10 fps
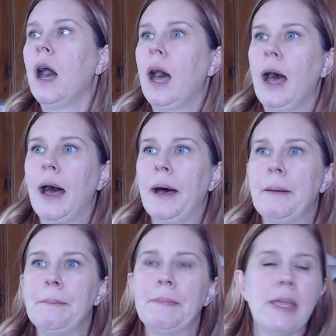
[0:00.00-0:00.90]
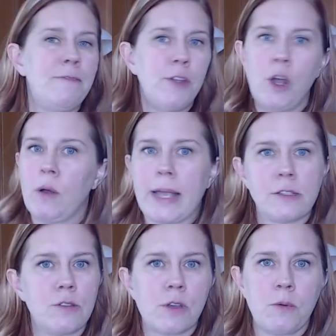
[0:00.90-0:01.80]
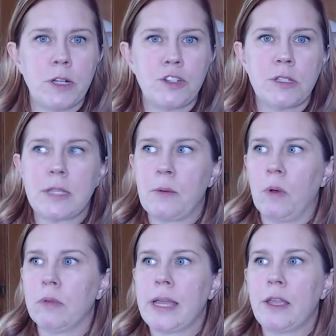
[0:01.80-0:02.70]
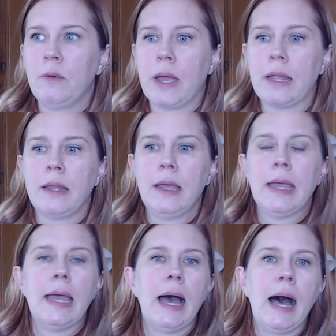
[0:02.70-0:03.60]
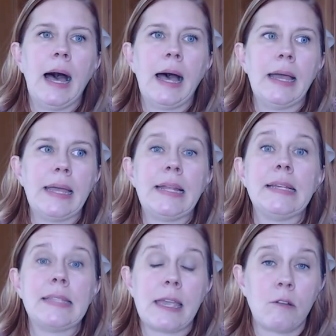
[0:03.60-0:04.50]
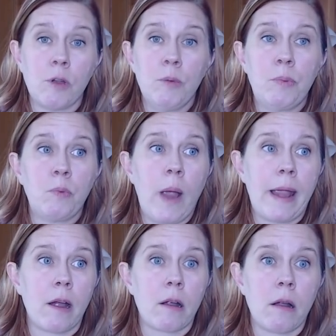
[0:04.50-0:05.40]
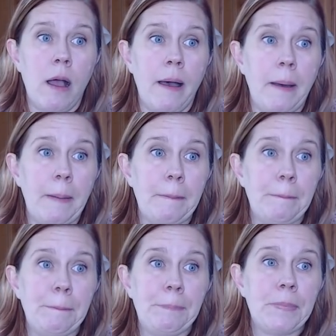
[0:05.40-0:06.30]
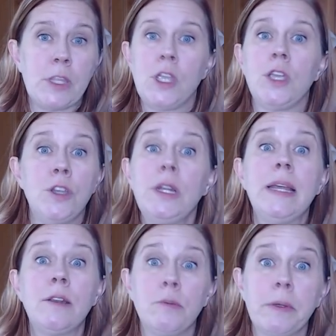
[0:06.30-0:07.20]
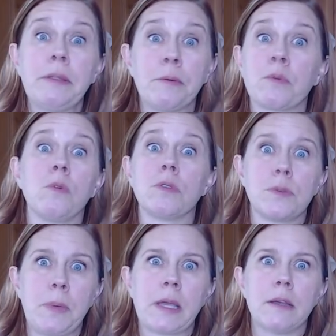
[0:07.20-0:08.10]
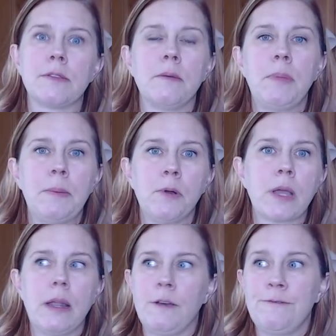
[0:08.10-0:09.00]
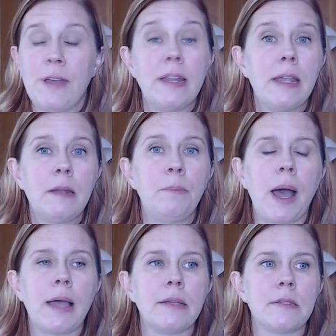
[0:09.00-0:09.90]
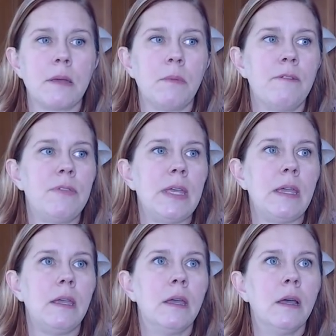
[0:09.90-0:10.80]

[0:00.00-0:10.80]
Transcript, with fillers: Um, if you don't answer the questions, they won't let you in. Uh, it is a group where um, you need to read the rules because some people get offended by some of the